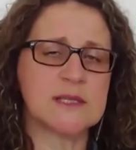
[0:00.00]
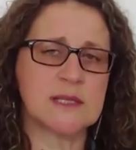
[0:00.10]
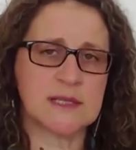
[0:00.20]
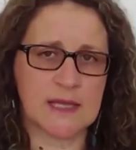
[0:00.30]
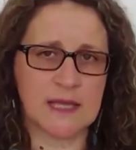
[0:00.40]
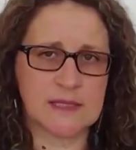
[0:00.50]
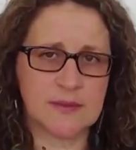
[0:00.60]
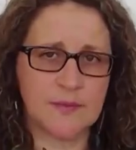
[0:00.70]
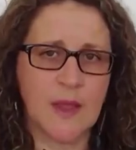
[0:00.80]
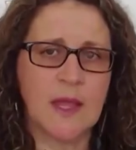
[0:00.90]
success.
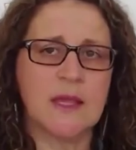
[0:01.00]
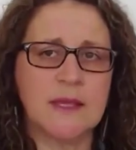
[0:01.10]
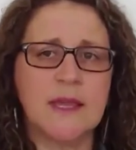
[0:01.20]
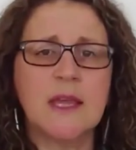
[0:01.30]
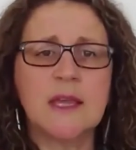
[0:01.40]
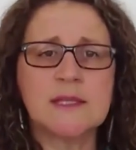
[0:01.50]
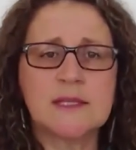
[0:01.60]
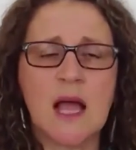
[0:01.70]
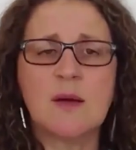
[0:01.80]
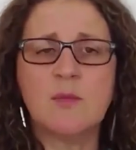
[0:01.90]
Here are some